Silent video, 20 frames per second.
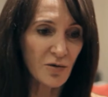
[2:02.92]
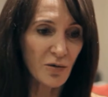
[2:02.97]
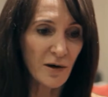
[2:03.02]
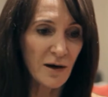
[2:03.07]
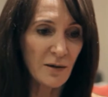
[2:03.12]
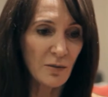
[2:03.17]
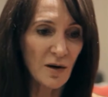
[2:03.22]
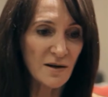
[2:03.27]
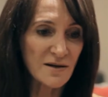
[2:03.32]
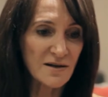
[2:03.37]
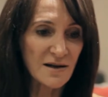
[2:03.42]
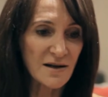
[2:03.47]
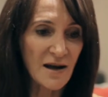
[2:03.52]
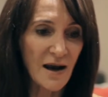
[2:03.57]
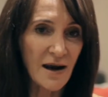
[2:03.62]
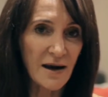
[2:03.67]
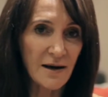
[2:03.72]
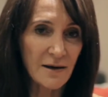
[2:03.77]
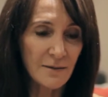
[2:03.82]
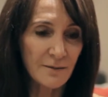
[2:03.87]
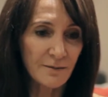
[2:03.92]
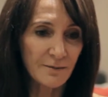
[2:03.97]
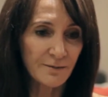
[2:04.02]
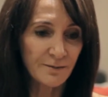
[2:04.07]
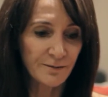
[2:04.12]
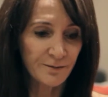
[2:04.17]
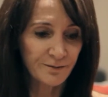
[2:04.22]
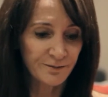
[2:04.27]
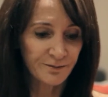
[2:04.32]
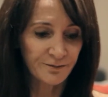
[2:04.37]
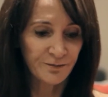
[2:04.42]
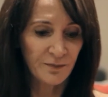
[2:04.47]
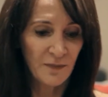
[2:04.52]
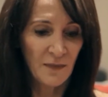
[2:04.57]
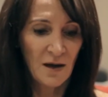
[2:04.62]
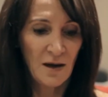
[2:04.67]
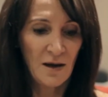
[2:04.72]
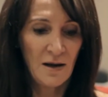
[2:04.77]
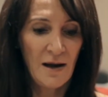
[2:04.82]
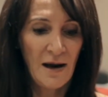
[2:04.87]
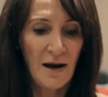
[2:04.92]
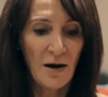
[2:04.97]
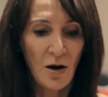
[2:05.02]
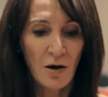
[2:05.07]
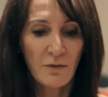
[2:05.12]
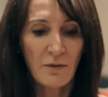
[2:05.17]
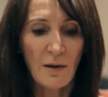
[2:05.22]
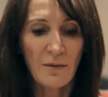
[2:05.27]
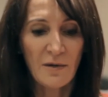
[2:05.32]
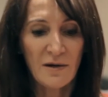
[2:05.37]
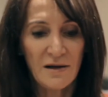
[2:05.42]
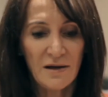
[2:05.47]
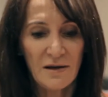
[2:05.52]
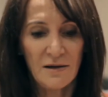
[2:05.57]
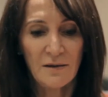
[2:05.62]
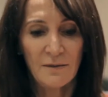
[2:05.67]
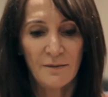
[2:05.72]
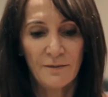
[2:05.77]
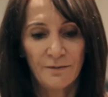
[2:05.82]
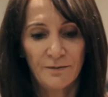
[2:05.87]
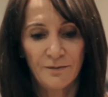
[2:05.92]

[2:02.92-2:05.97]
the cream once a day and I rub it in.